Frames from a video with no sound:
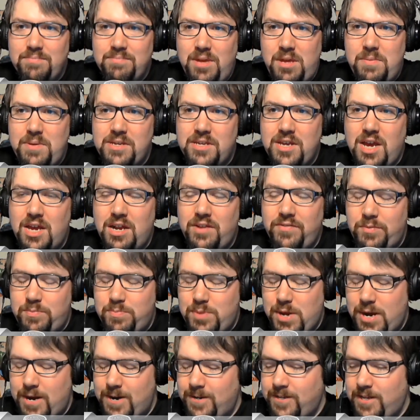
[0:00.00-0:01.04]
maybe kind of a
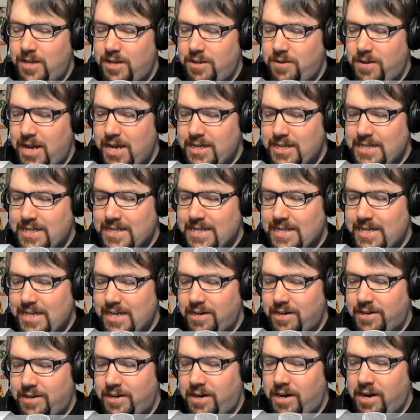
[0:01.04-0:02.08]
parallel idea
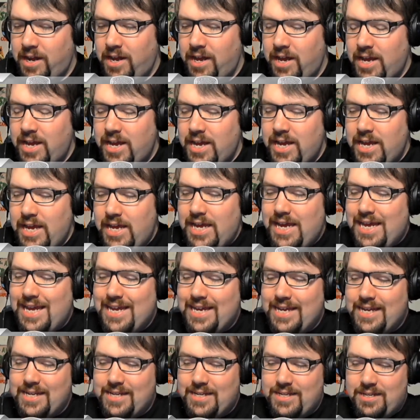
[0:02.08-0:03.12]
here
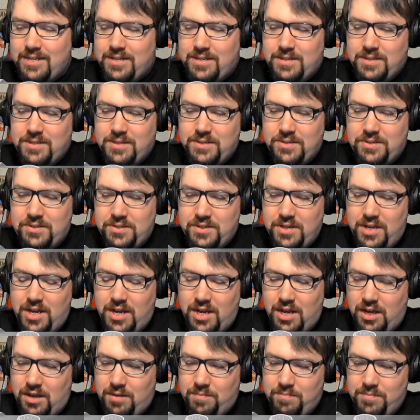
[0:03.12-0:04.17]
is
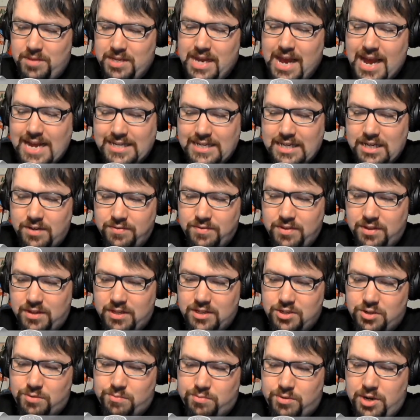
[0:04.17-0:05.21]
um, the idea of the
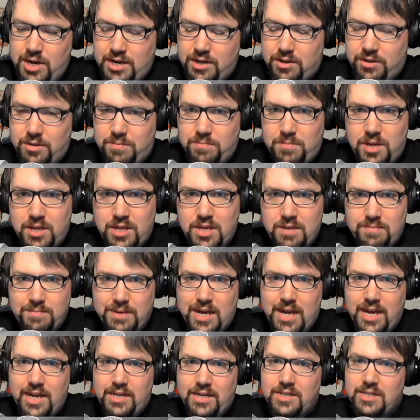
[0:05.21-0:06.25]
lizard brain or the monkey
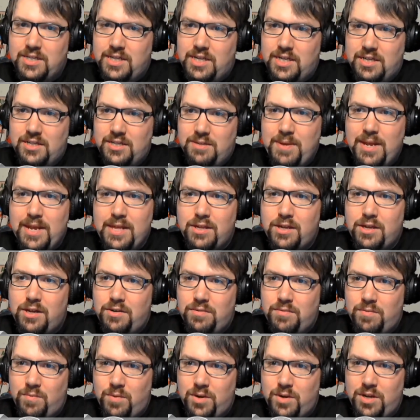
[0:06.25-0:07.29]
mind, uh, depending
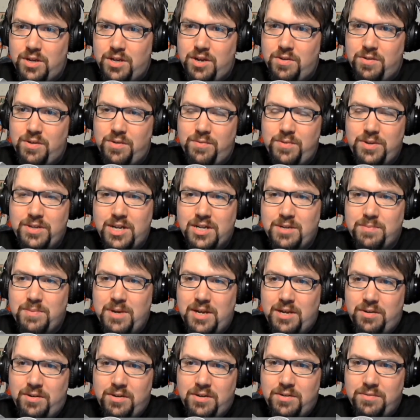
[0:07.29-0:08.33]
on where you're going. Uh, we talked
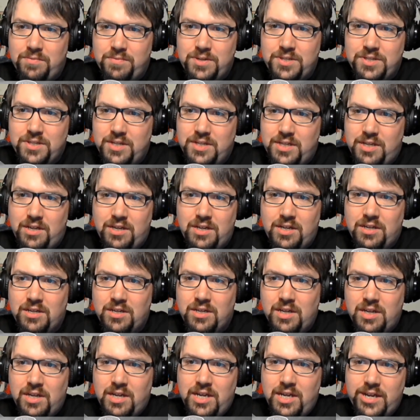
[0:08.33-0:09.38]
about recently on a uh,
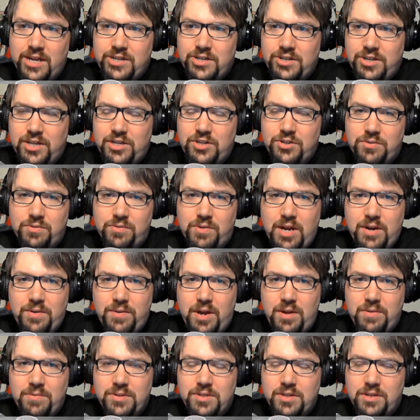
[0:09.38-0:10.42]
educational
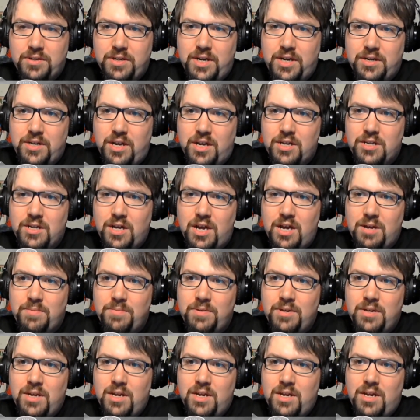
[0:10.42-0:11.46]
grand round with
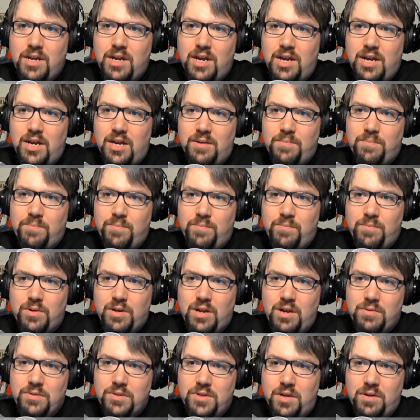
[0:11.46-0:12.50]
Seclair.com um,
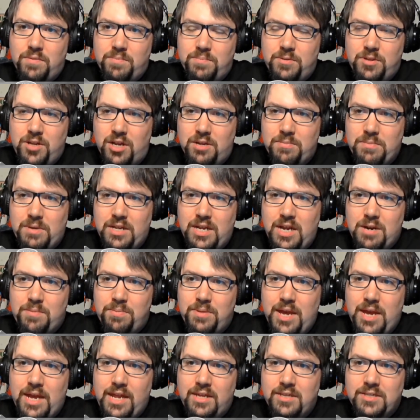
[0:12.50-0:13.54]
when I was on talking about
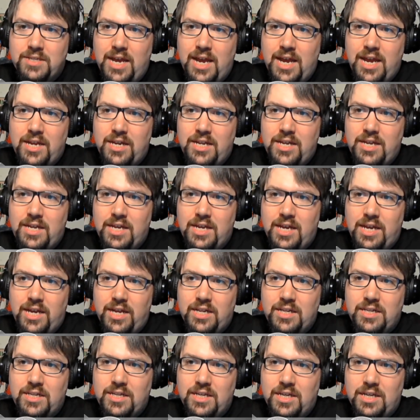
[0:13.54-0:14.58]
airplane anxiety,
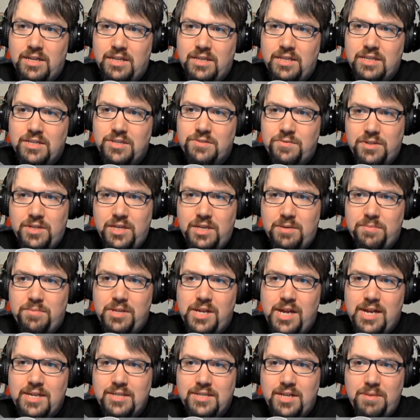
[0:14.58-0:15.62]
and uh, this really
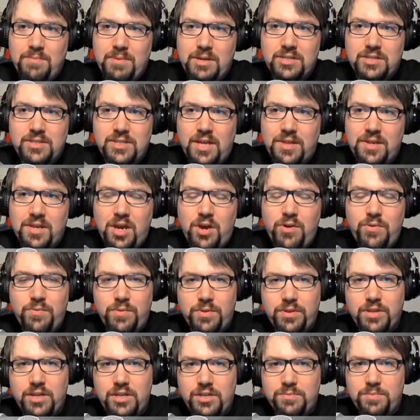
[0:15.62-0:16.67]
applies. I mentioned Seth Godin
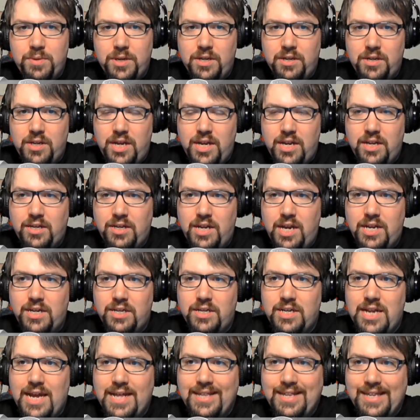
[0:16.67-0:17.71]
with Linchpin, and
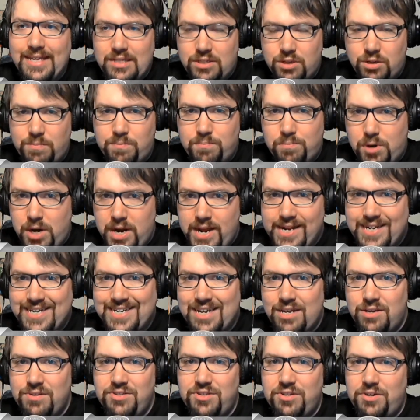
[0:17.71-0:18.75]
and that lizard brain
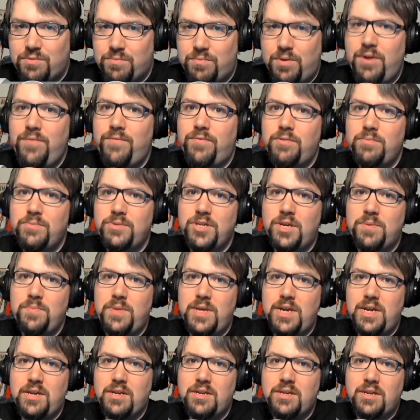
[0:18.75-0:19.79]
tells you to run from
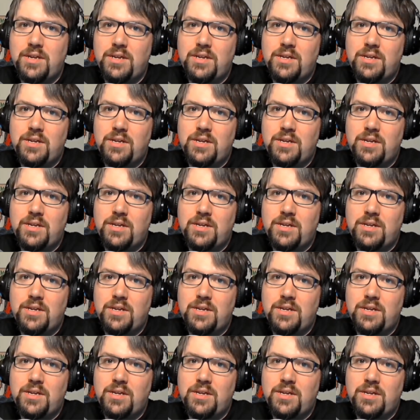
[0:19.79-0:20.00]
something.